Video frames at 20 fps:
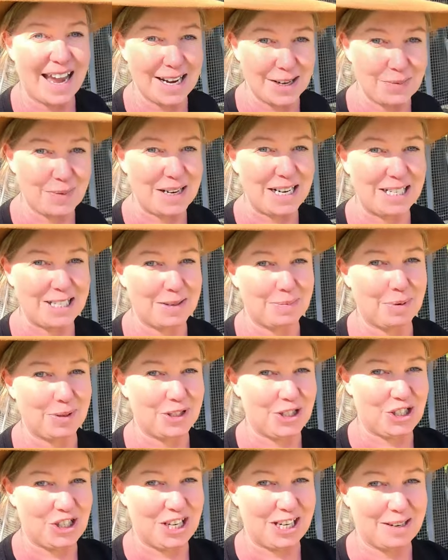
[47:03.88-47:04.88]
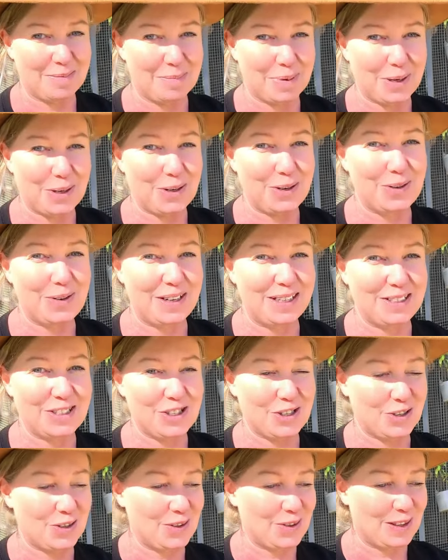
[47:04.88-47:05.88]
And we need to put the chicken poo
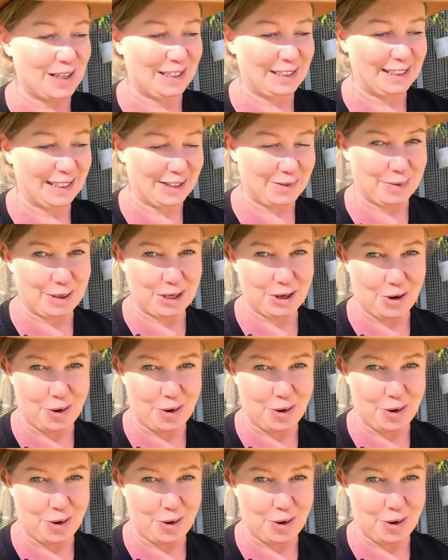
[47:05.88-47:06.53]
into the liquid